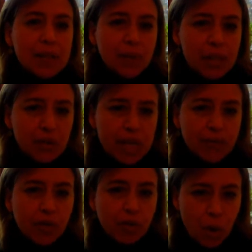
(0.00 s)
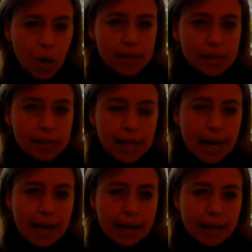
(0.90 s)
very stressful for us.
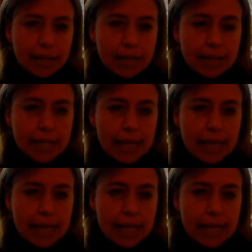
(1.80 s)
And